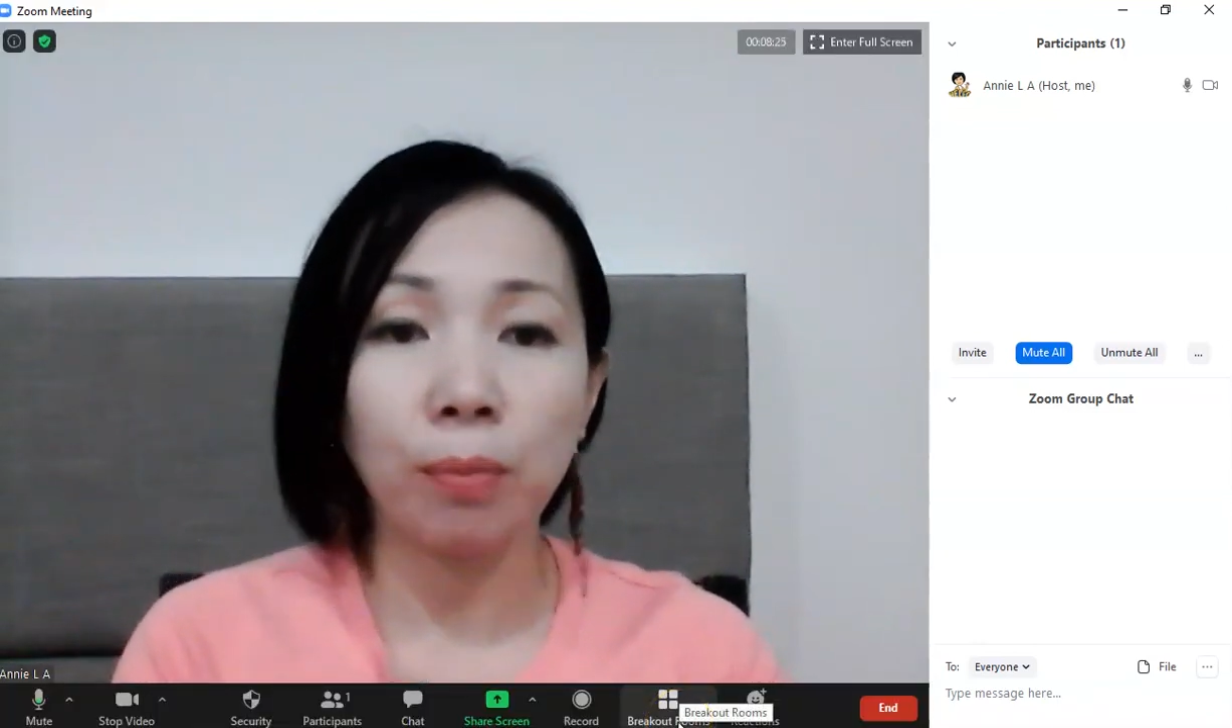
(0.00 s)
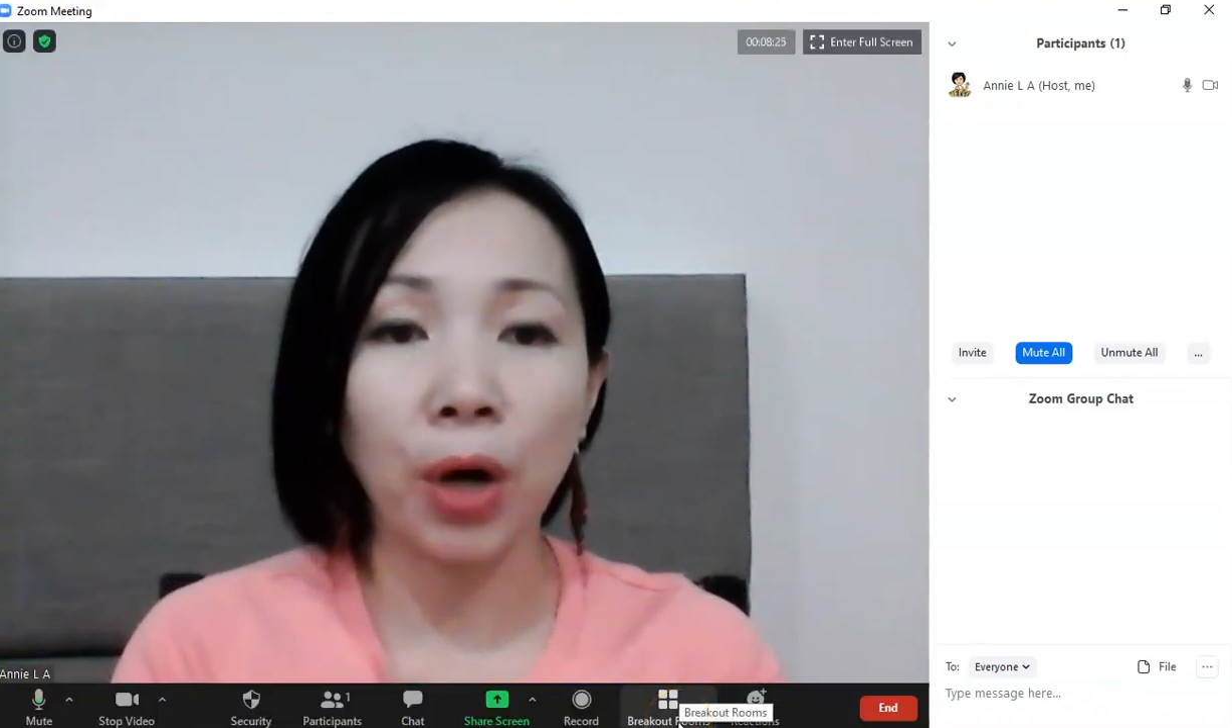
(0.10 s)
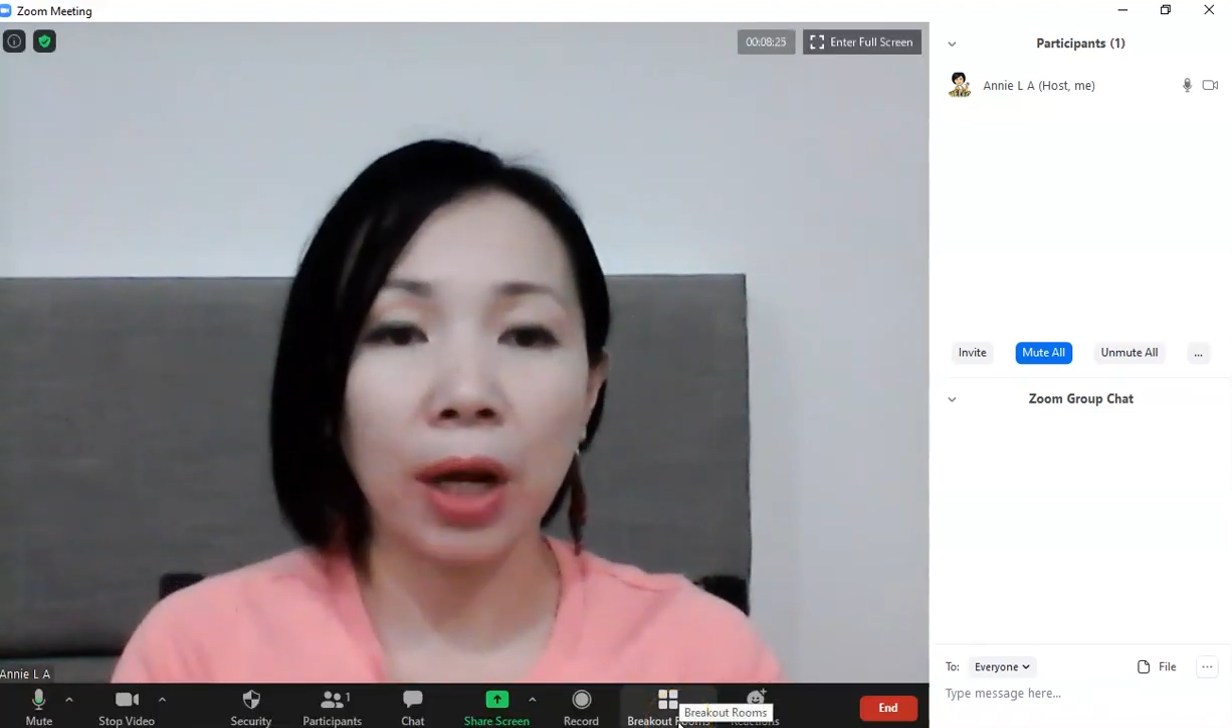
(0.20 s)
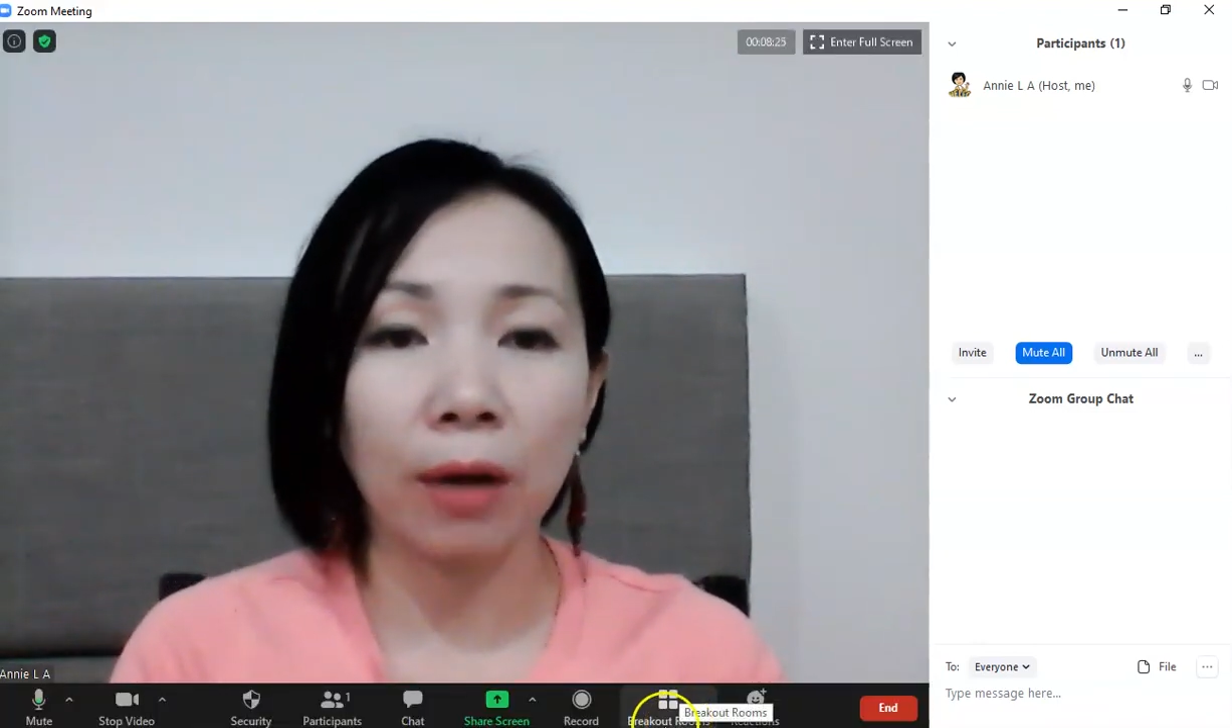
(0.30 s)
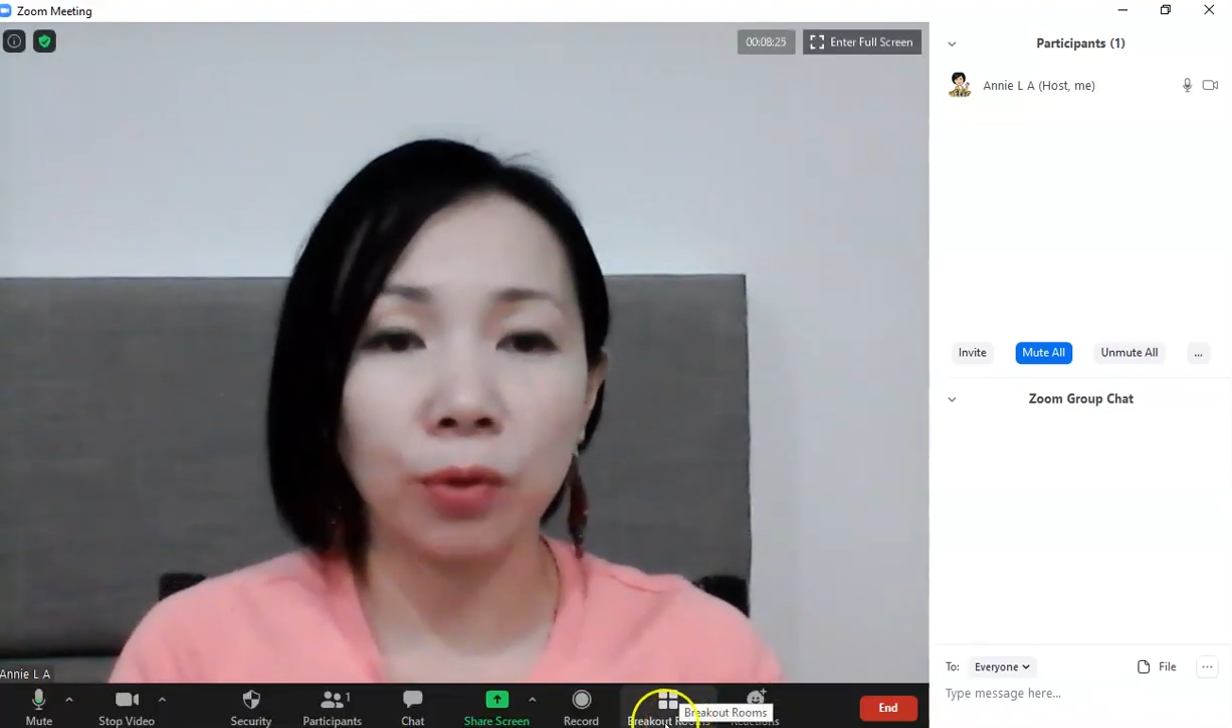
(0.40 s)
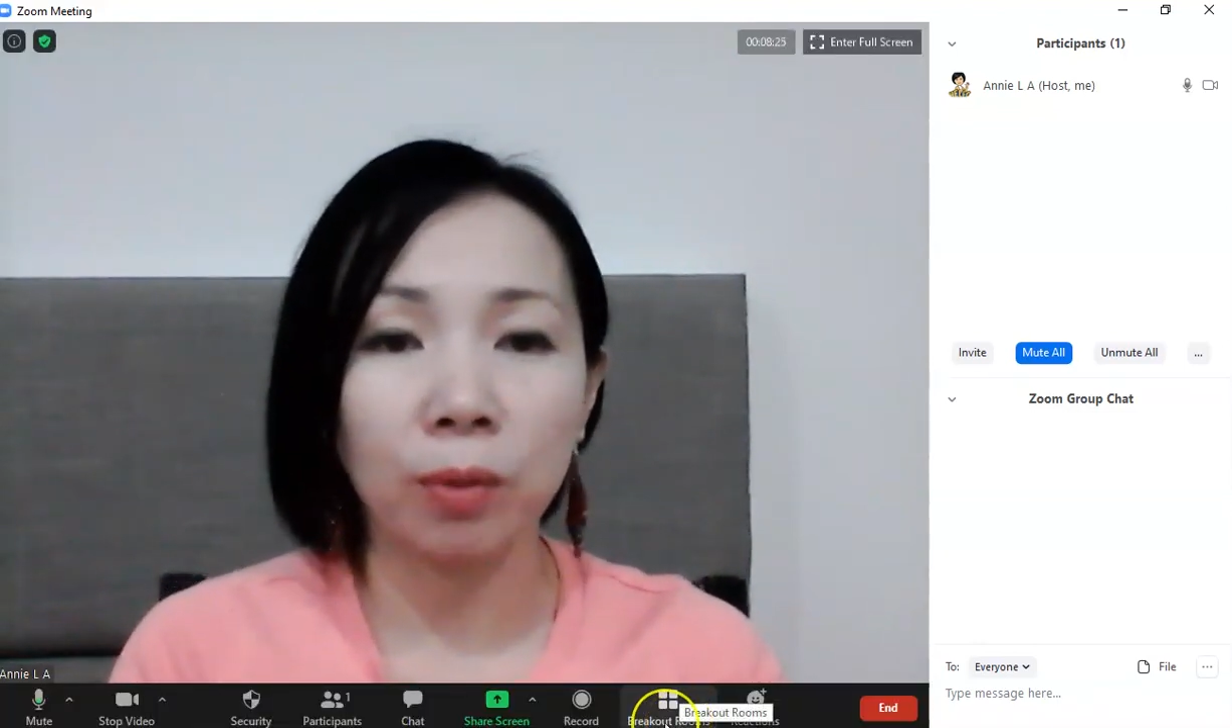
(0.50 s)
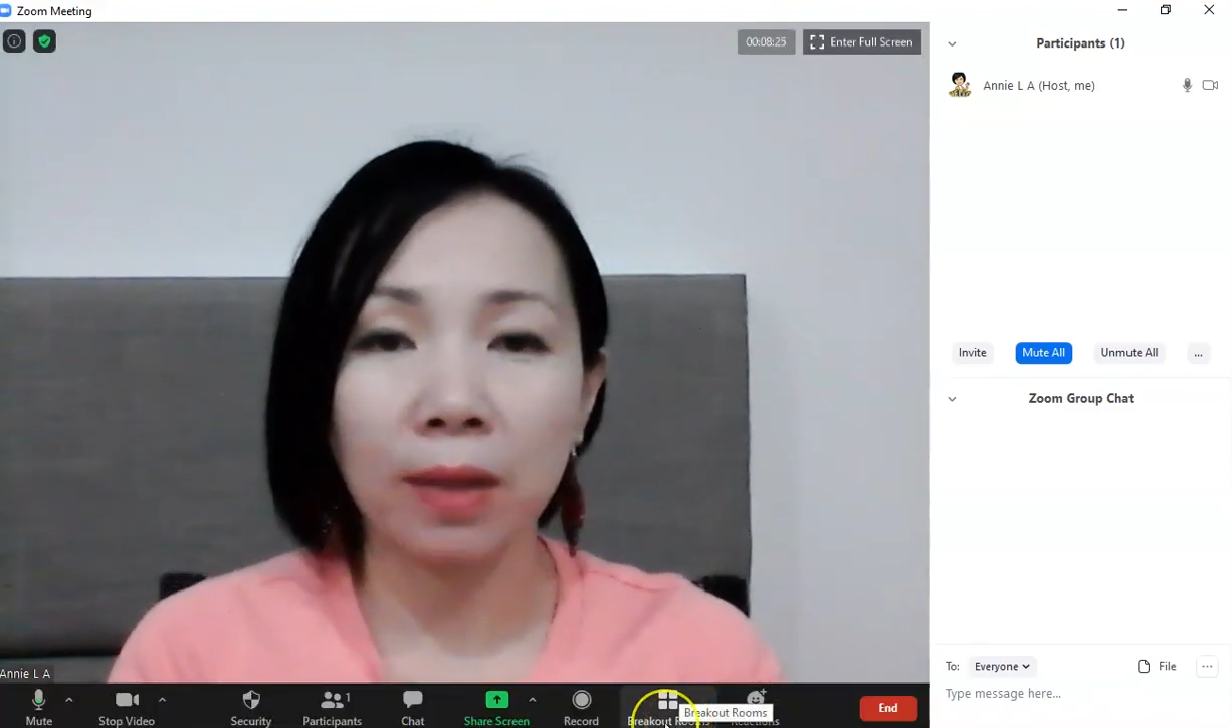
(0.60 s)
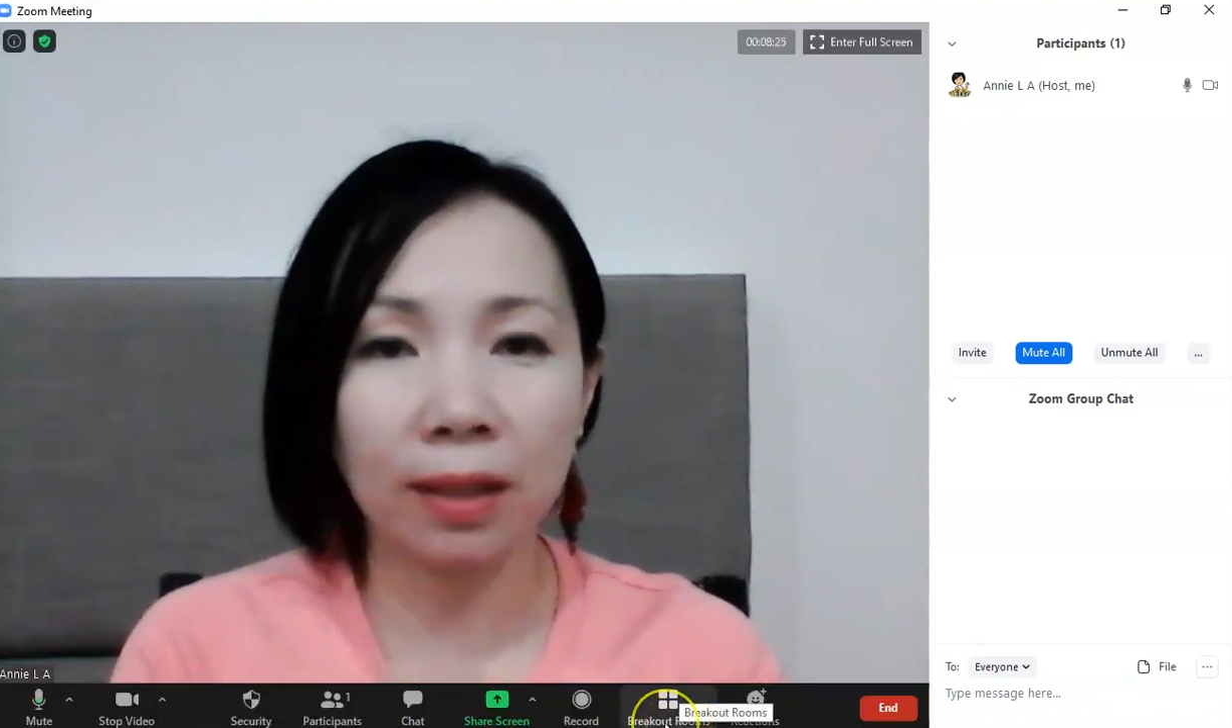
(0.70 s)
breakout room.